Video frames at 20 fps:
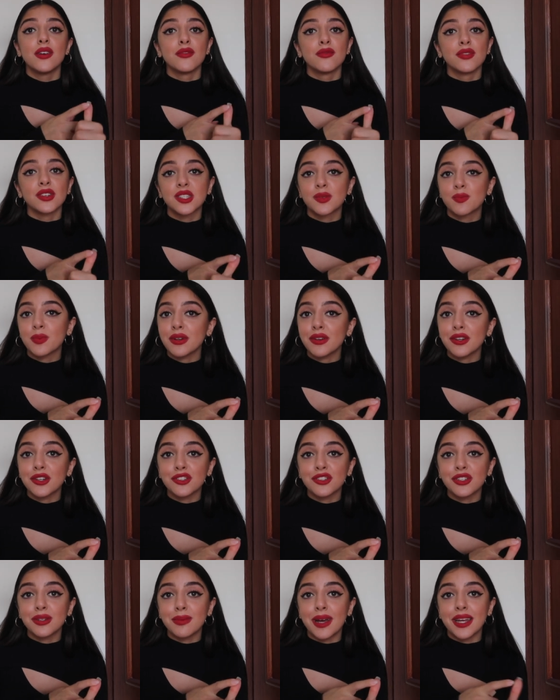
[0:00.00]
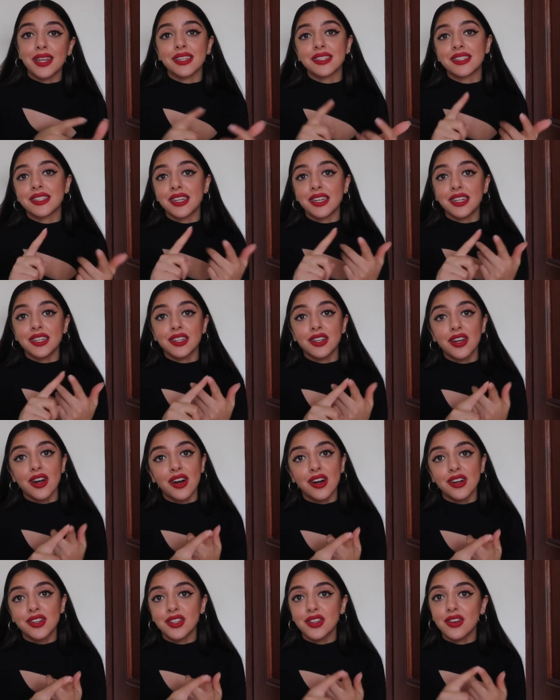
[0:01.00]
respiratory medicine,
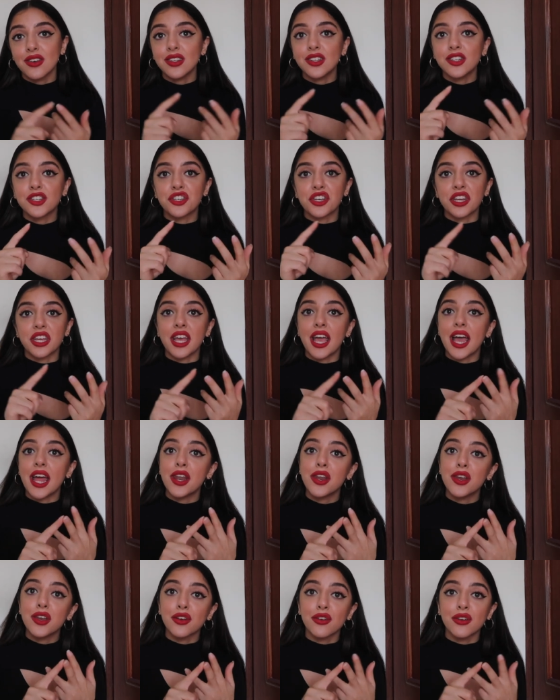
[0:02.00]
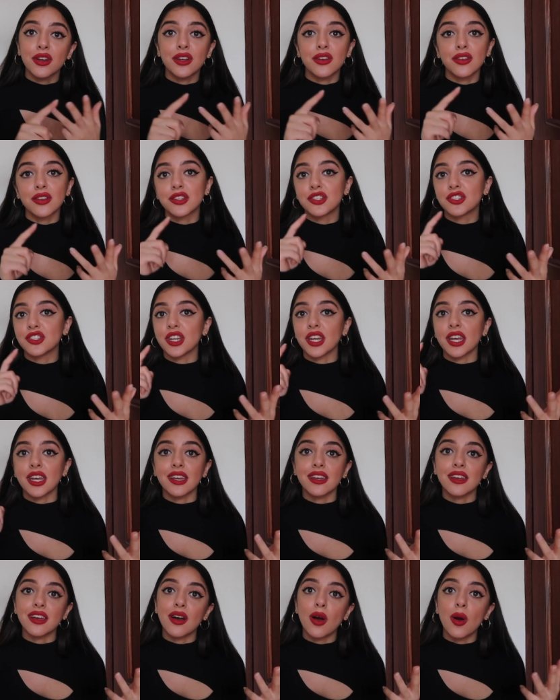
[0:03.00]
cardiology,
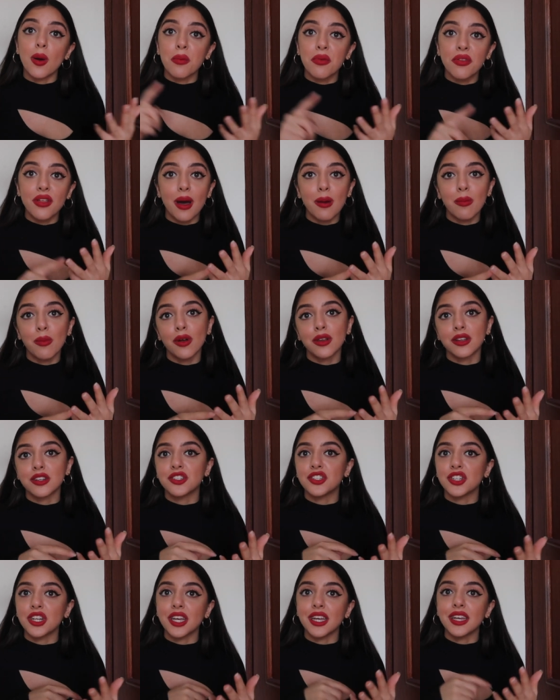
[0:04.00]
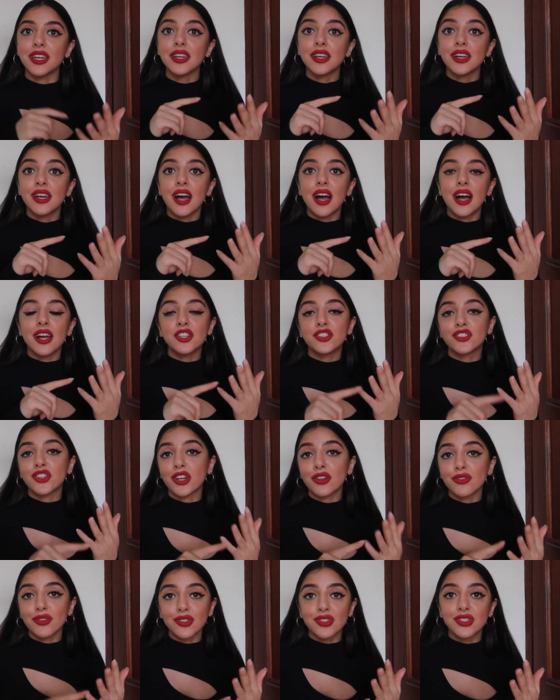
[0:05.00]
endocrinology, ophthalmology,
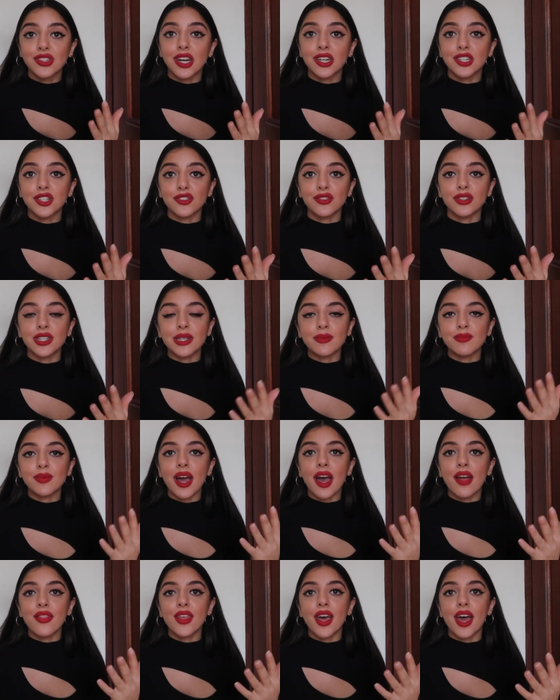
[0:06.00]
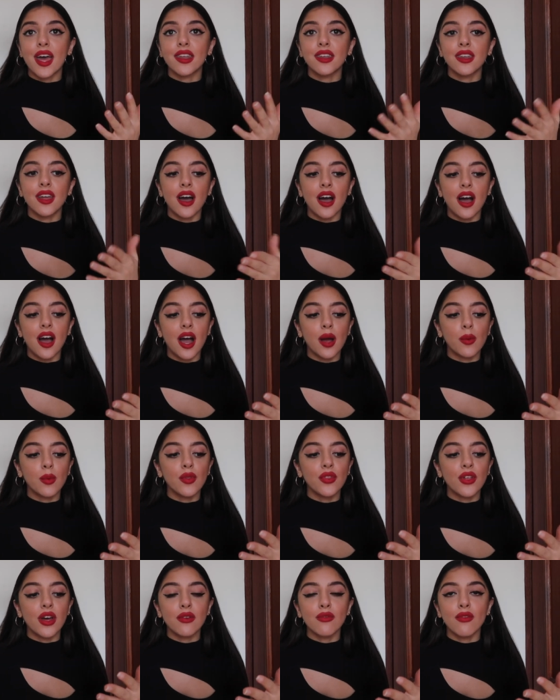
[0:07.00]
general surgery. And then I
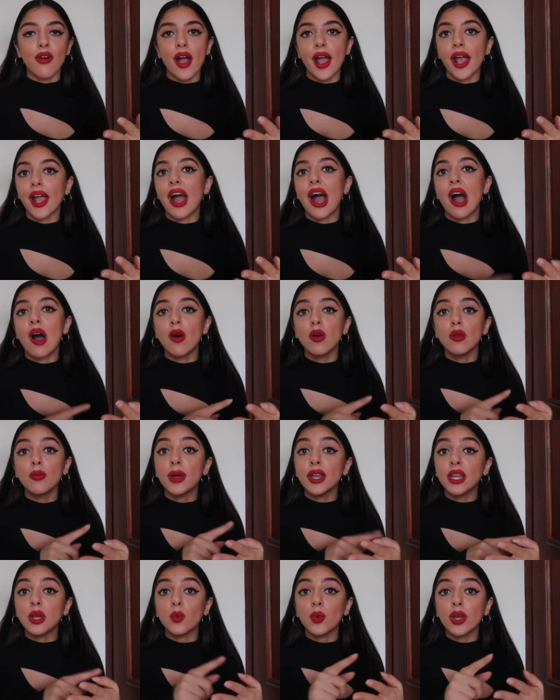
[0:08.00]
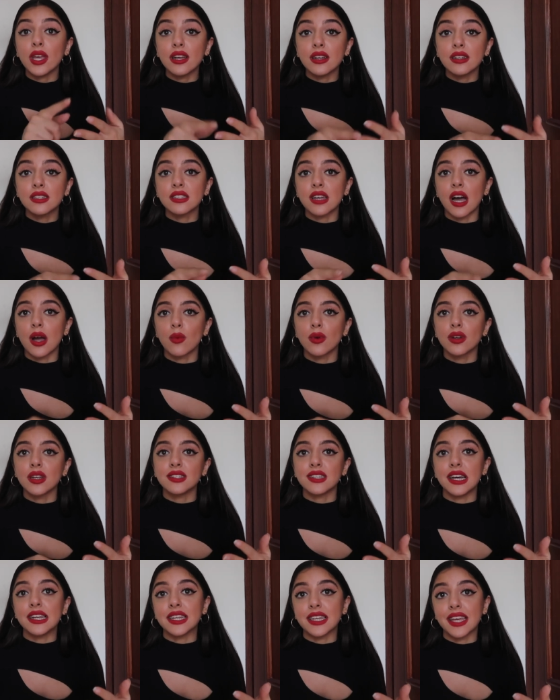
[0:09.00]
will then write how many weeks I want
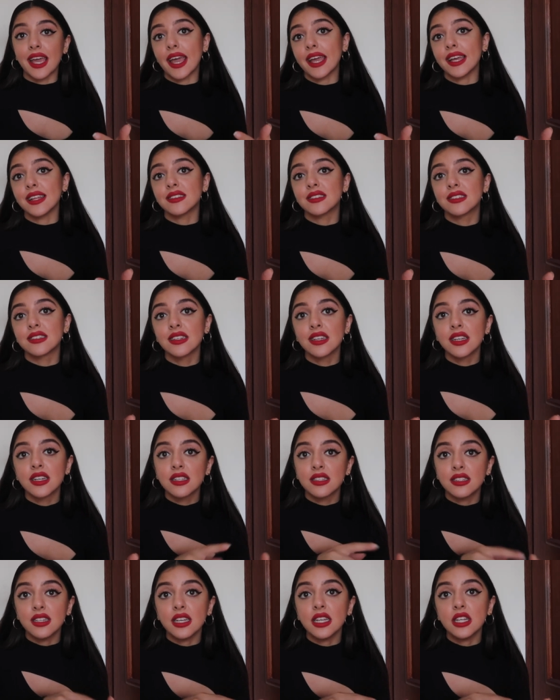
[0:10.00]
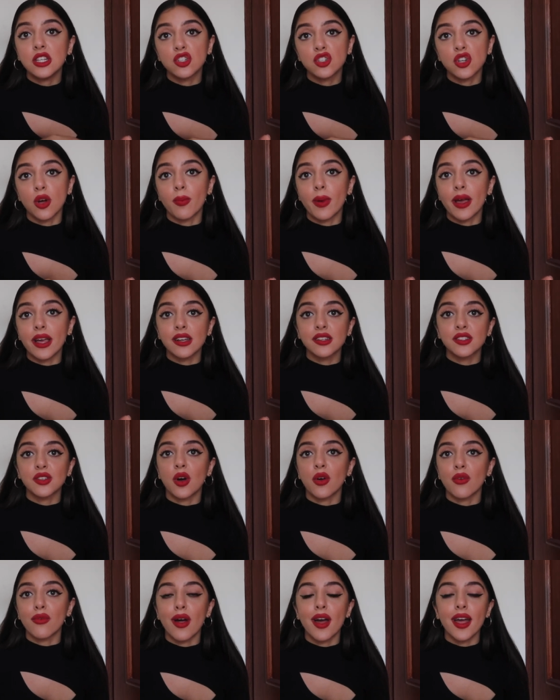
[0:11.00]
to dedicate to each topic.
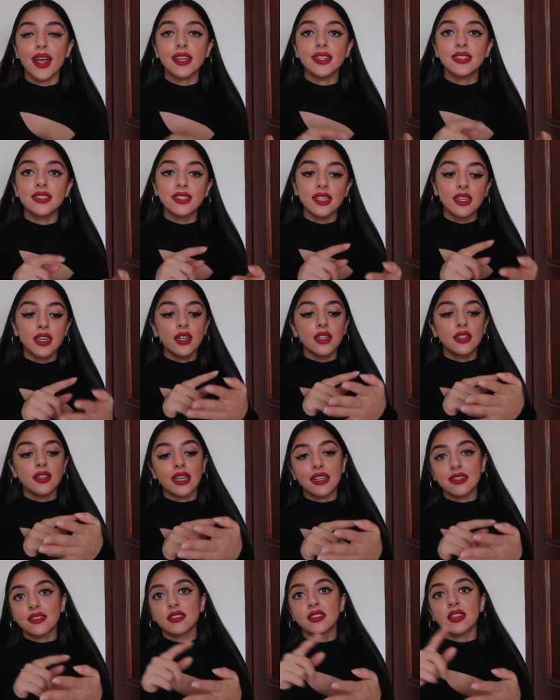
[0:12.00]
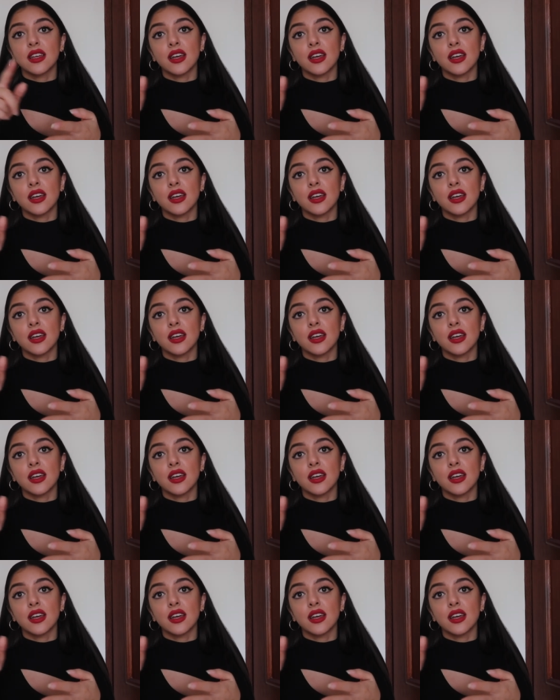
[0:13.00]
So I'll write next